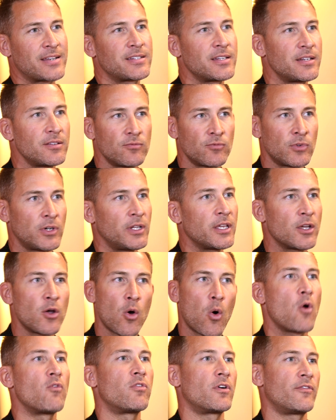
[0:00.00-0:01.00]
that didn't really
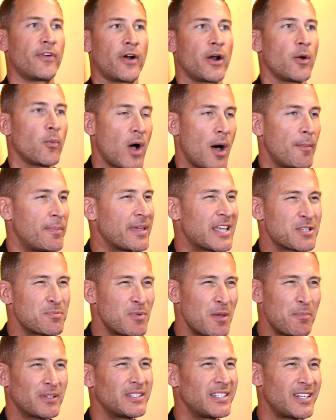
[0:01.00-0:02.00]
go over very well because
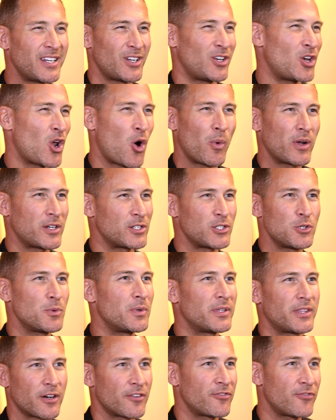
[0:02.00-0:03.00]
people didn't know what to do
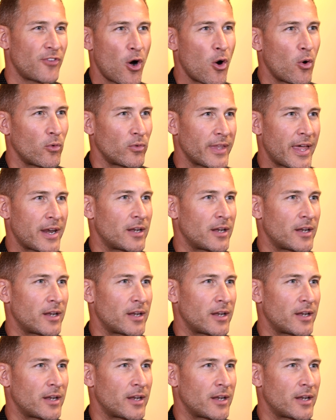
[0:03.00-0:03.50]
with their phone,